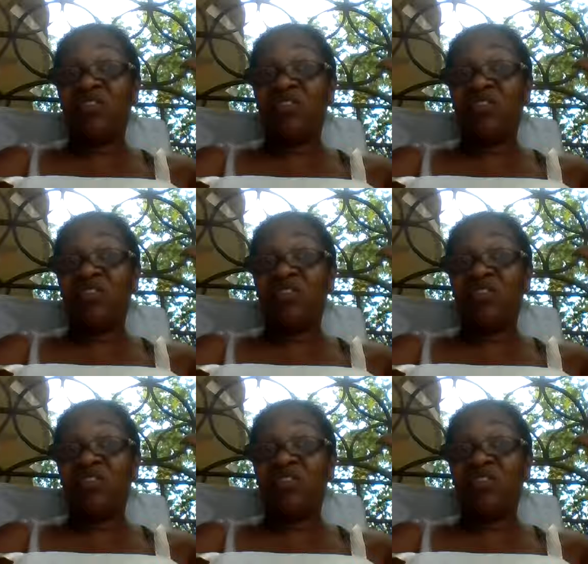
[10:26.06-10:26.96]

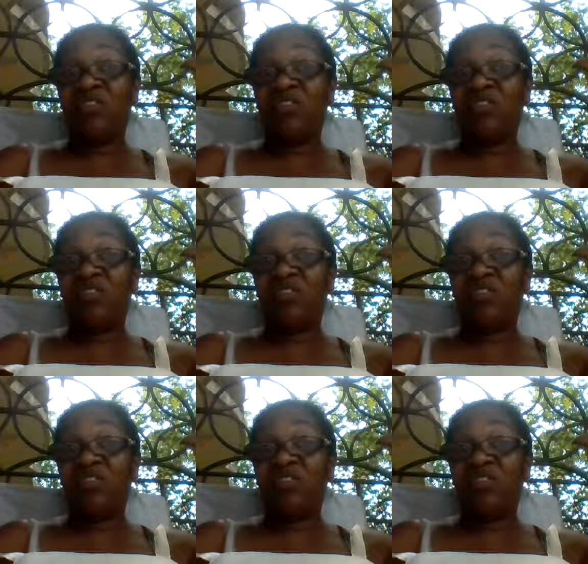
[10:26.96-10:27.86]

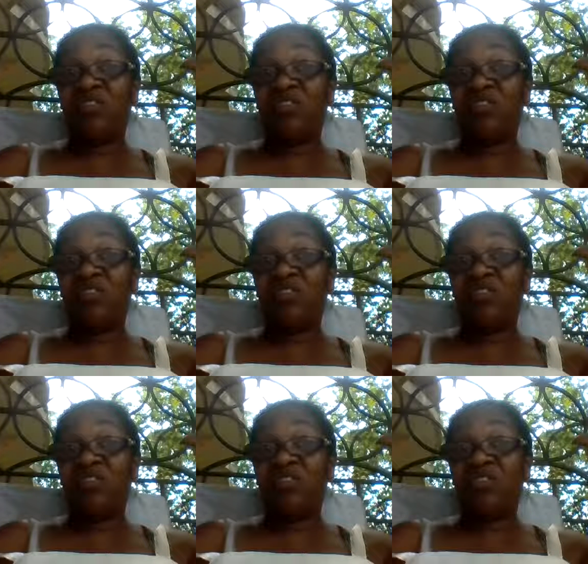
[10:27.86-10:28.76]

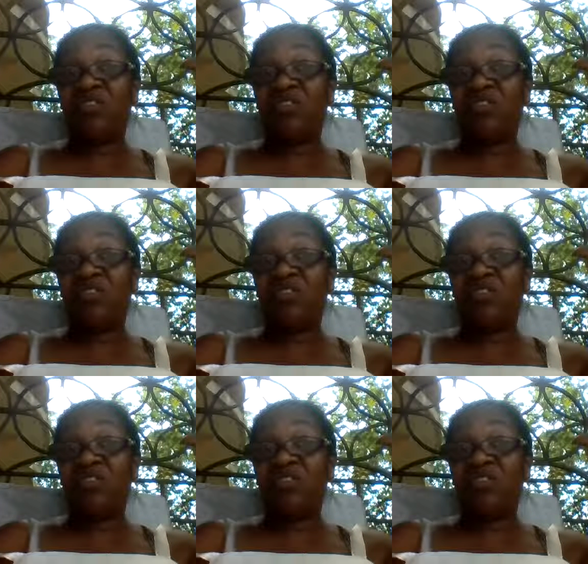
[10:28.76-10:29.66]

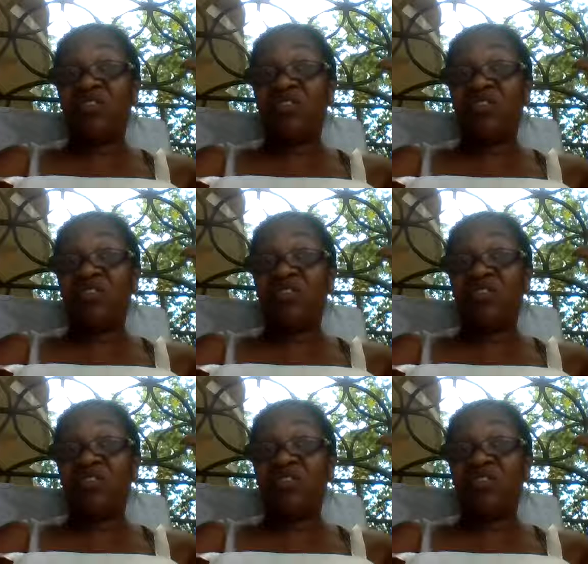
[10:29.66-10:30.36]
No one is speaking in this clip.